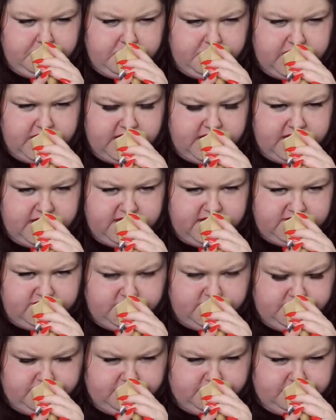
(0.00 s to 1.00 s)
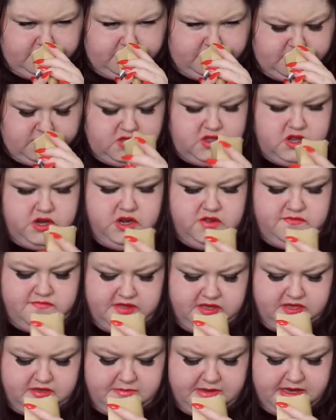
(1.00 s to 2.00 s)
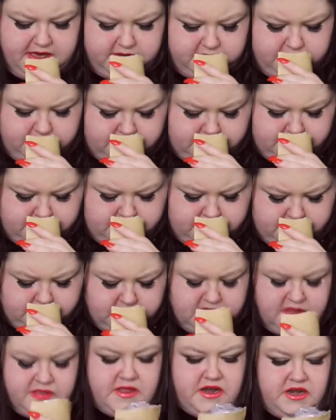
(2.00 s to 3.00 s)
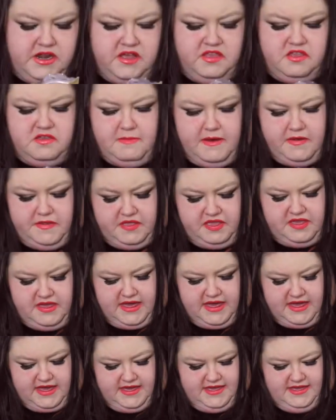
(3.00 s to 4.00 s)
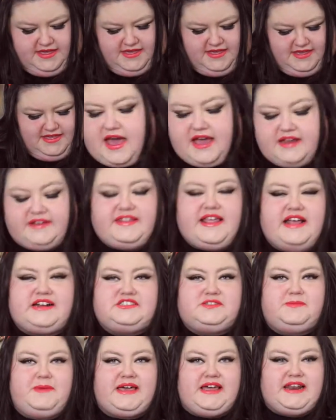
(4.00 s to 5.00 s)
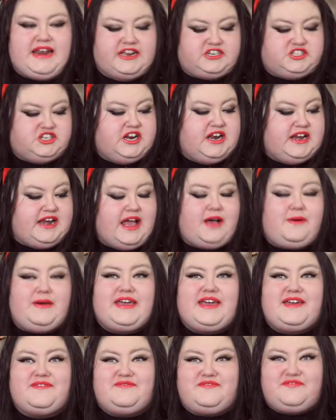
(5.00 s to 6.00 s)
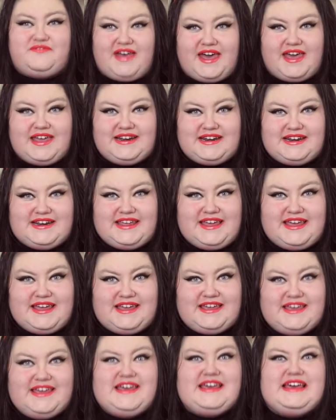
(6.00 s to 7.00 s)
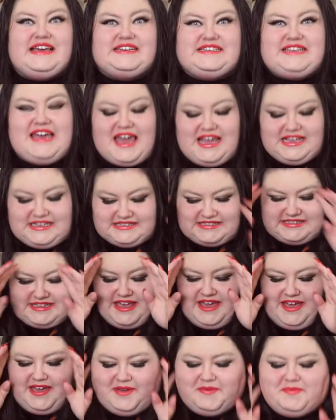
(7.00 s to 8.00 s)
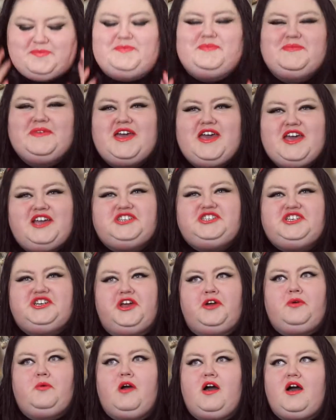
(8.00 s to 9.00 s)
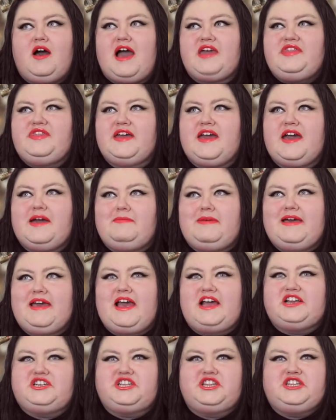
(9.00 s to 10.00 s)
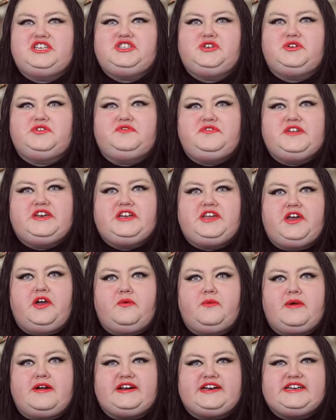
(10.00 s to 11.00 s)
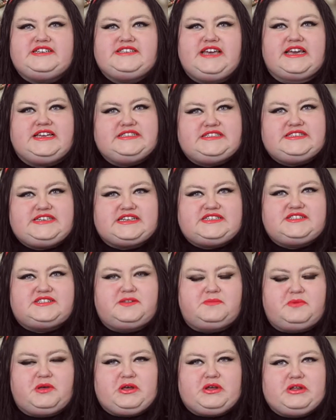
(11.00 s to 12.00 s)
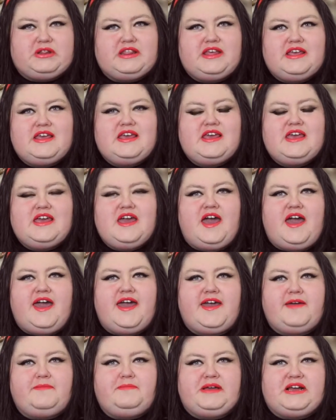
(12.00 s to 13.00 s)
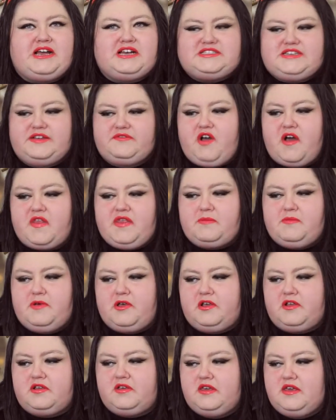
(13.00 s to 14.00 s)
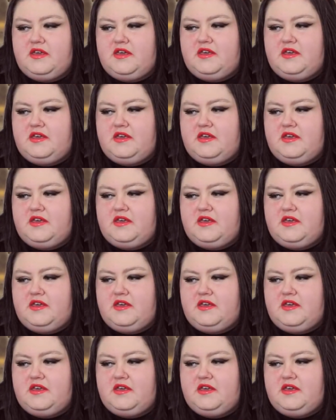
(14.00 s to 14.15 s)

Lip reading: that I have. It's a lovely smell. And then you can smell the tea. Add that to my collection and now I can finally taste them. Do you know what? I think I might actually do a video where I taste test them all because I've got them all